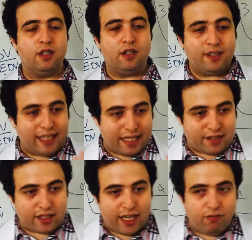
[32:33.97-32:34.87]

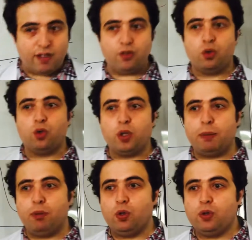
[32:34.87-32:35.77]
That's I want to talk
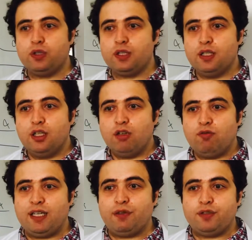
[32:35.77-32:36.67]
about
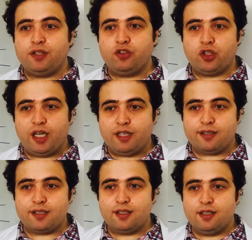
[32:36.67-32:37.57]
one of the
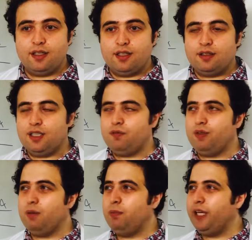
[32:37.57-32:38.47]
drugs that
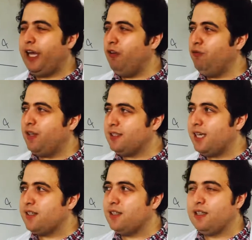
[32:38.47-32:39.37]
will be
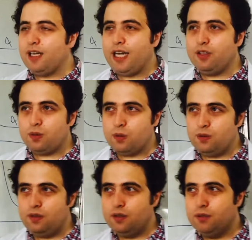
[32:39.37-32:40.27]
emphasized in guide,
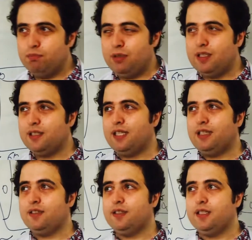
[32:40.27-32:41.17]
but it's not
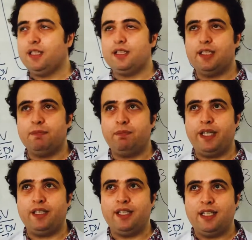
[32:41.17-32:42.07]
in the
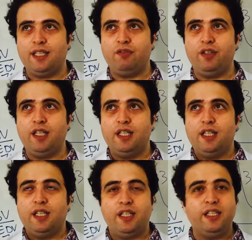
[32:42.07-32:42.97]
Bernian lady,
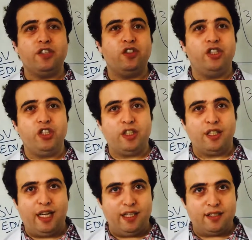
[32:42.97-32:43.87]
is
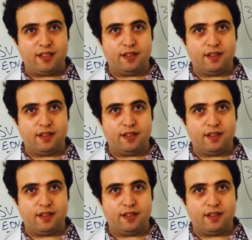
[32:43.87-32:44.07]
digitalis.